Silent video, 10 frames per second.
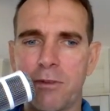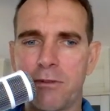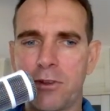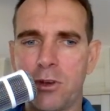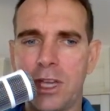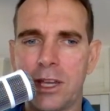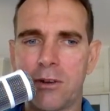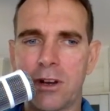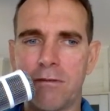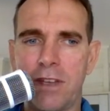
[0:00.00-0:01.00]
a few here
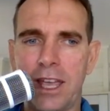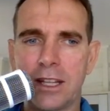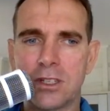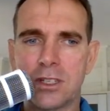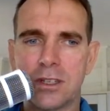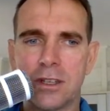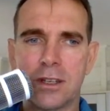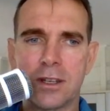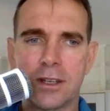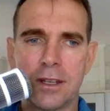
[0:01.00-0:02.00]
in advance,
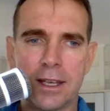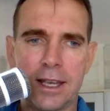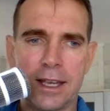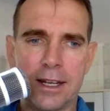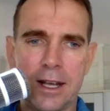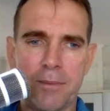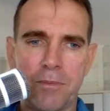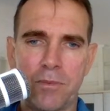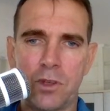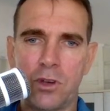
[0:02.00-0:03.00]
and
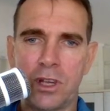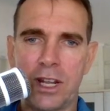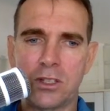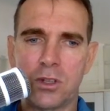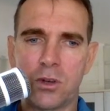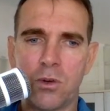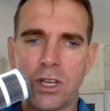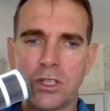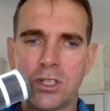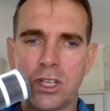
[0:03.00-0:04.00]
you can answer the
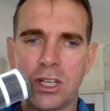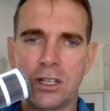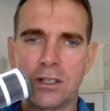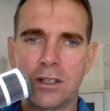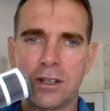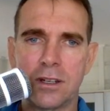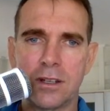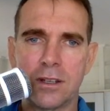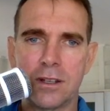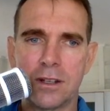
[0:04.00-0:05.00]
question,
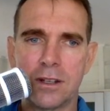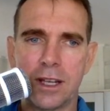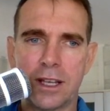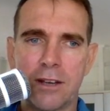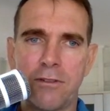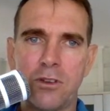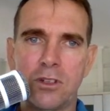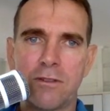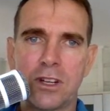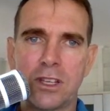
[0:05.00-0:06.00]
like a few different